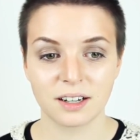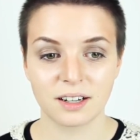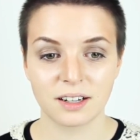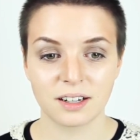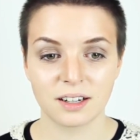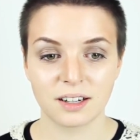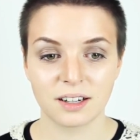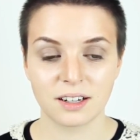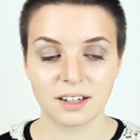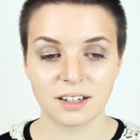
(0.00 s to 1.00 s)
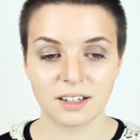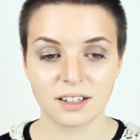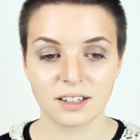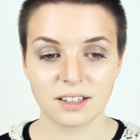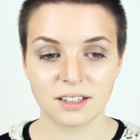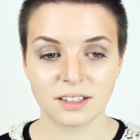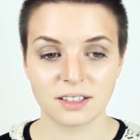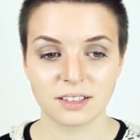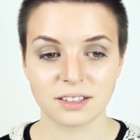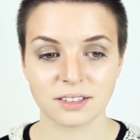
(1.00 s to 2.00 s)

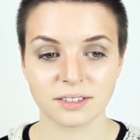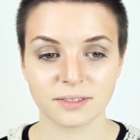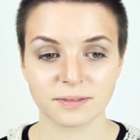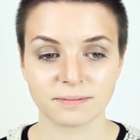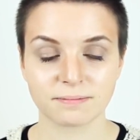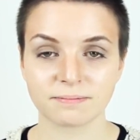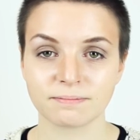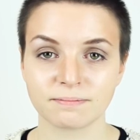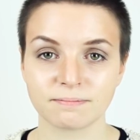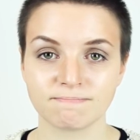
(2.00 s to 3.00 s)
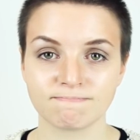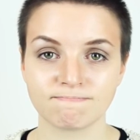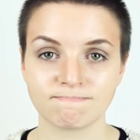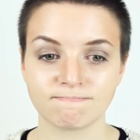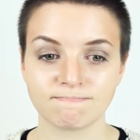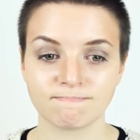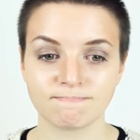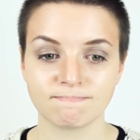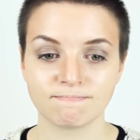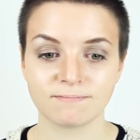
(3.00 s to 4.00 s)

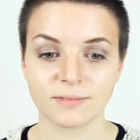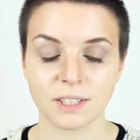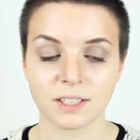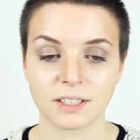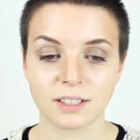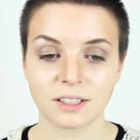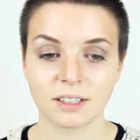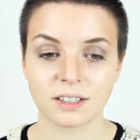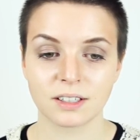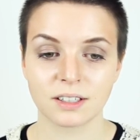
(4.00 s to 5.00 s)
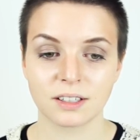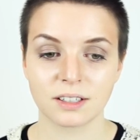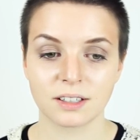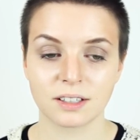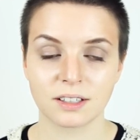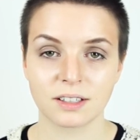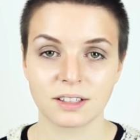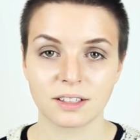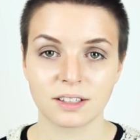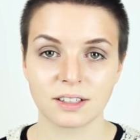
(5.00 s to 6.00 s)

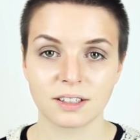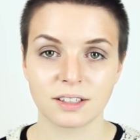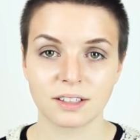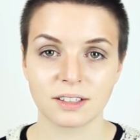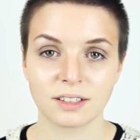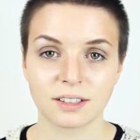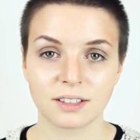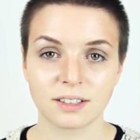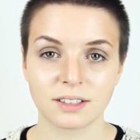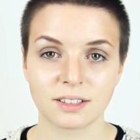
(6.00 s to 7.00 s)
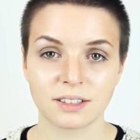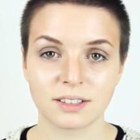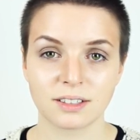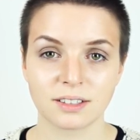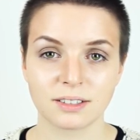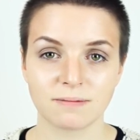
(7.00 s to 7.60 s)
(silence)